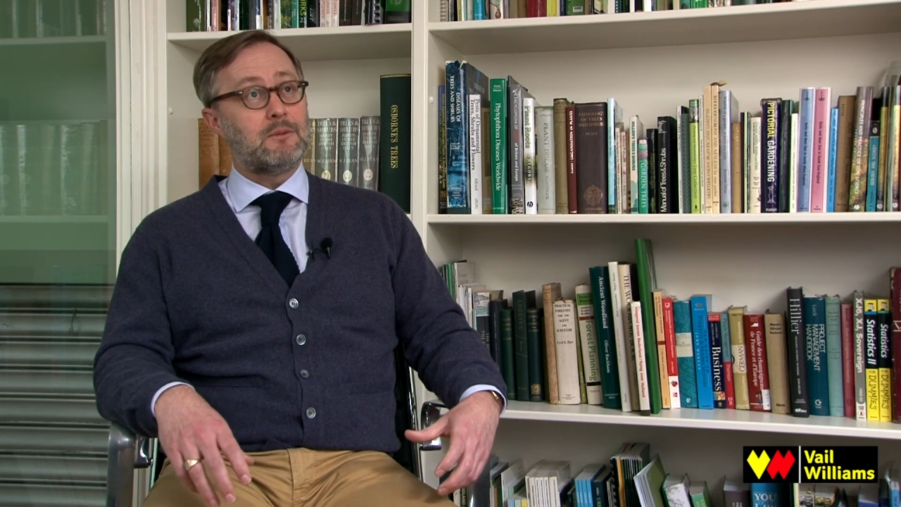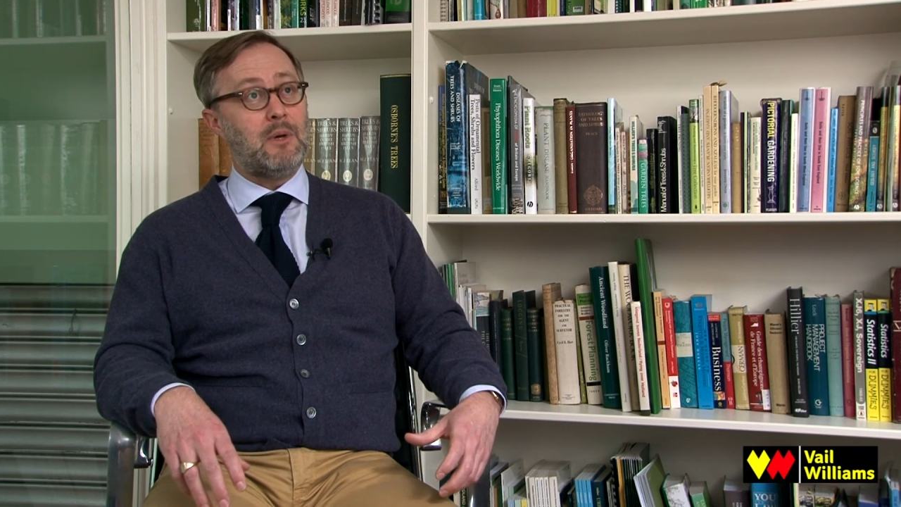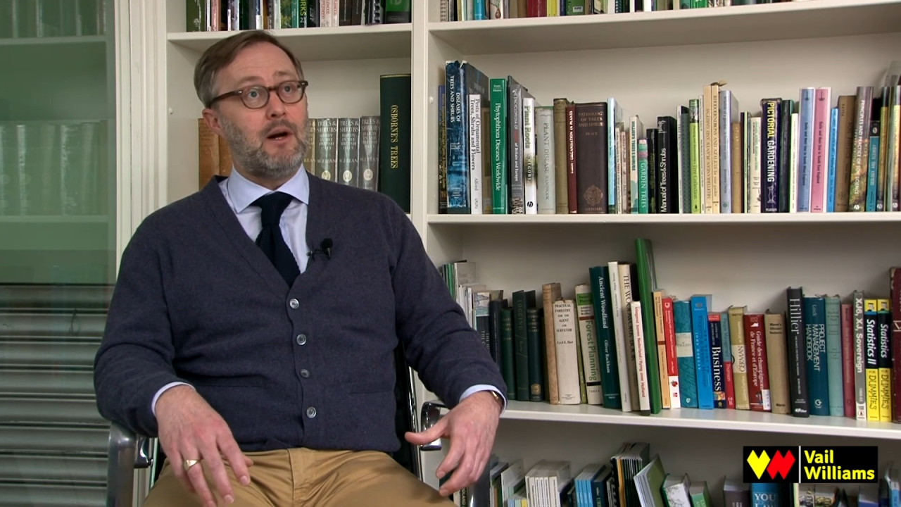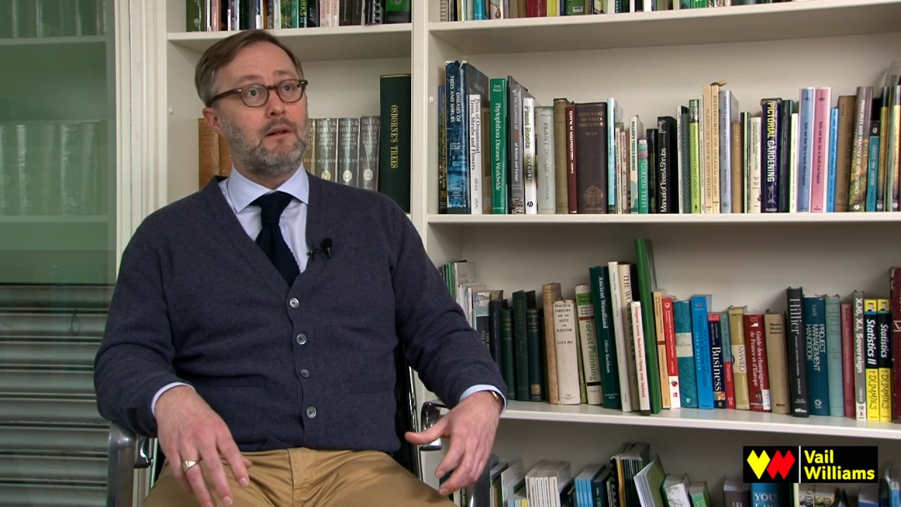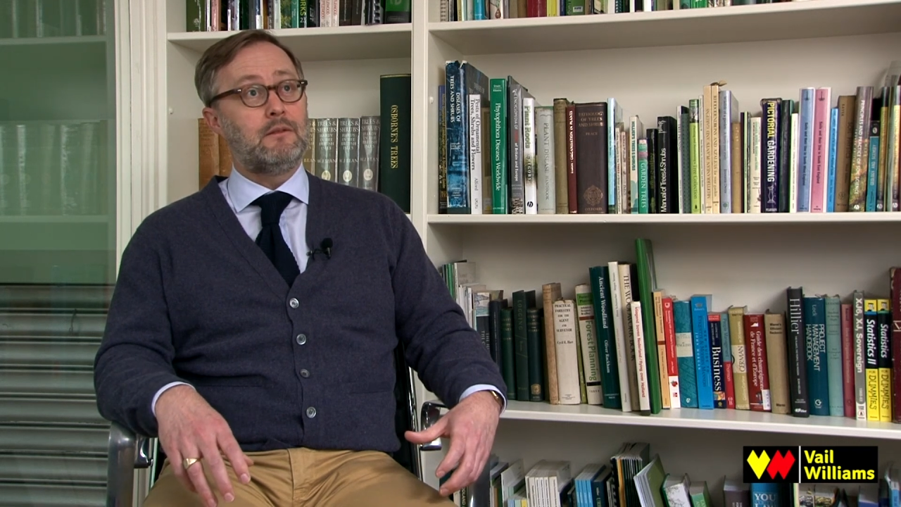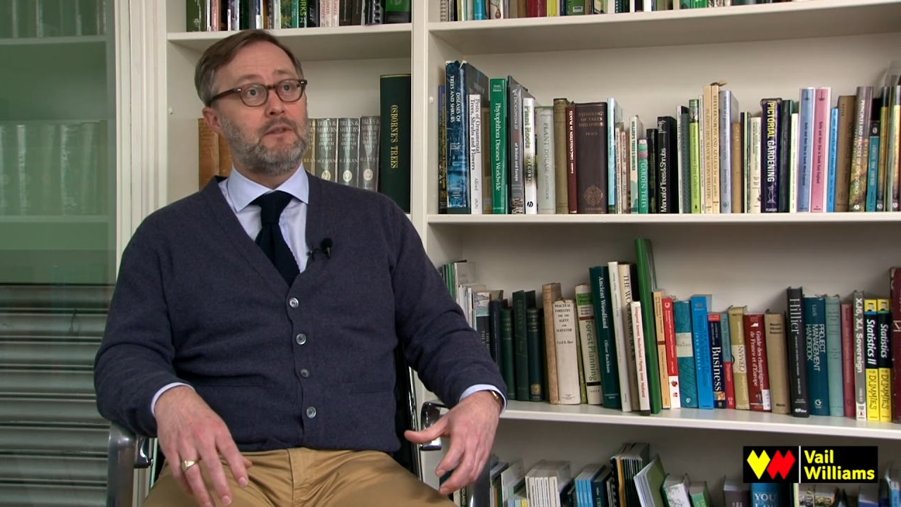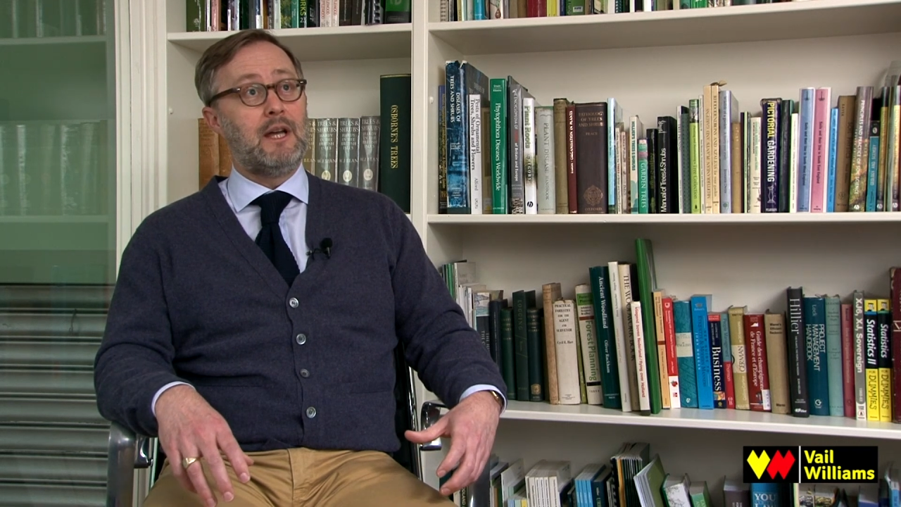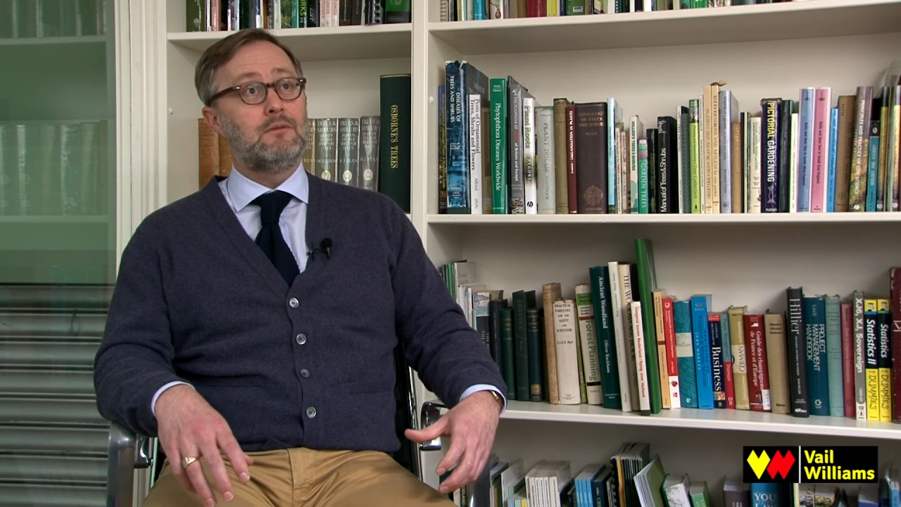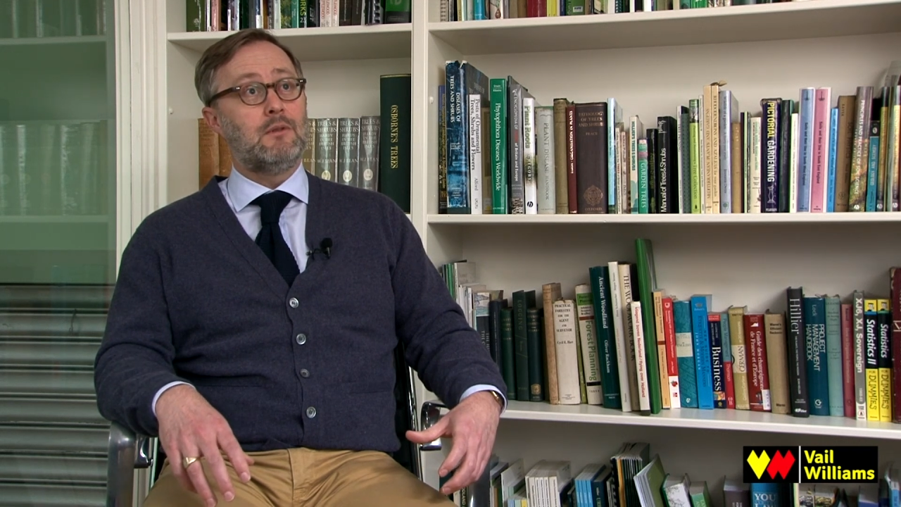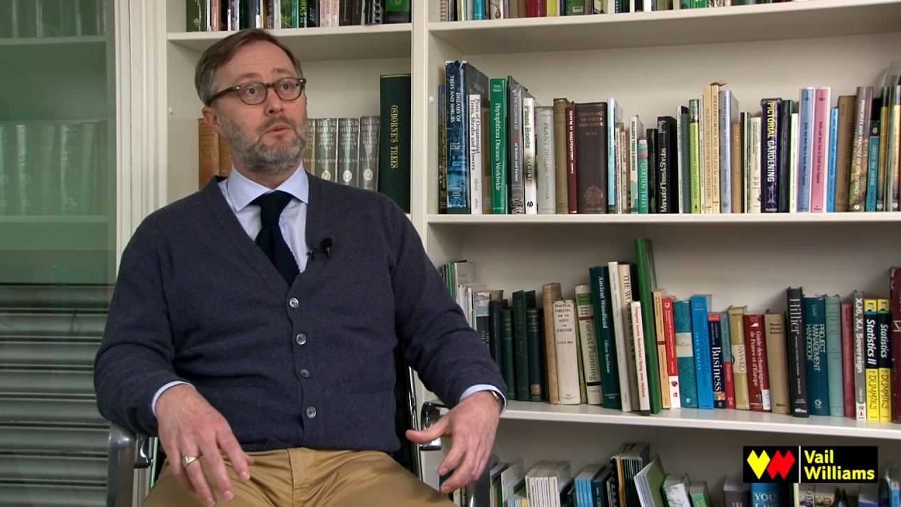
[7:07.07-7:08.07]
part of
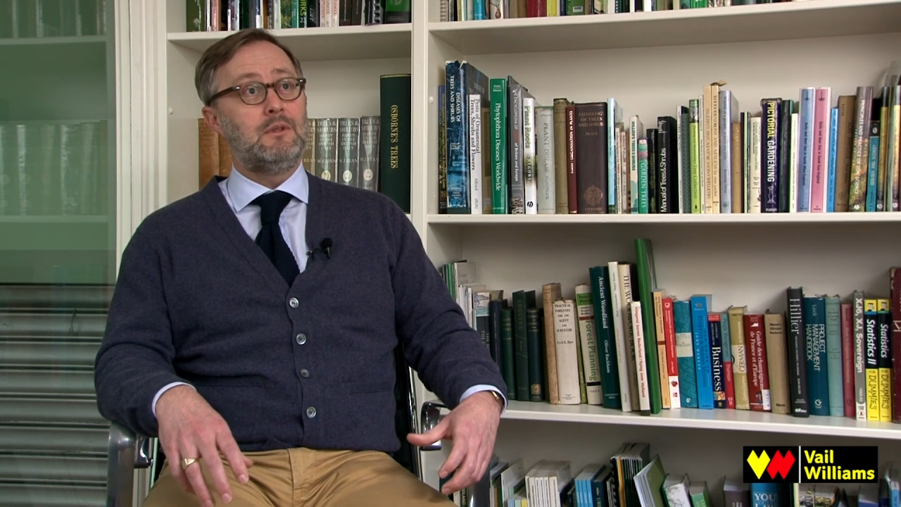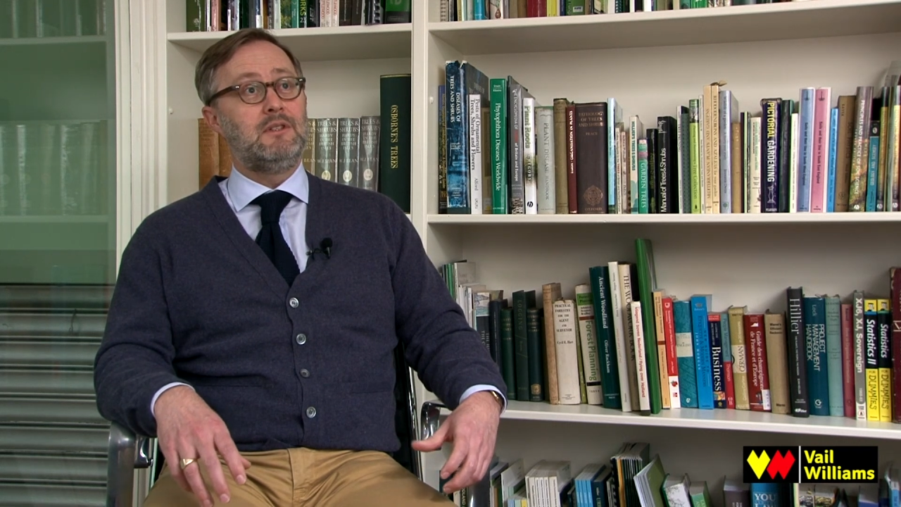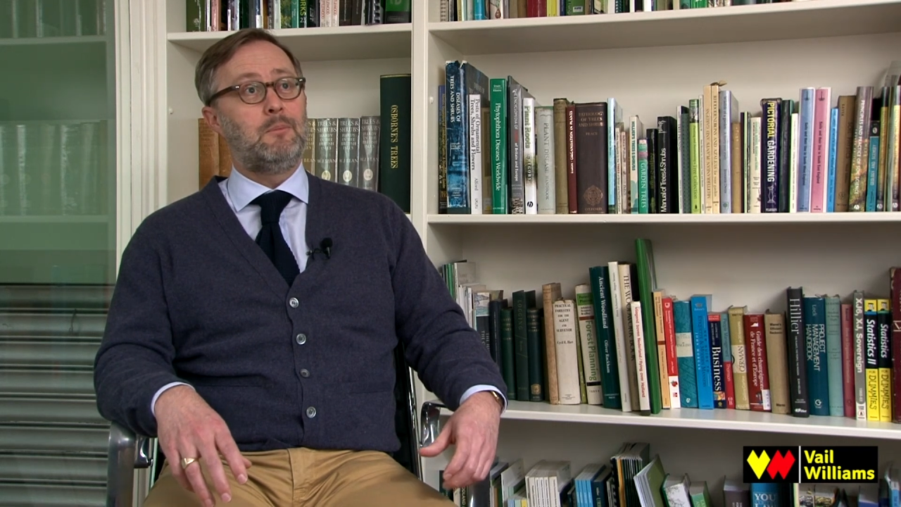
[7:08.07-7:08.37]
their role in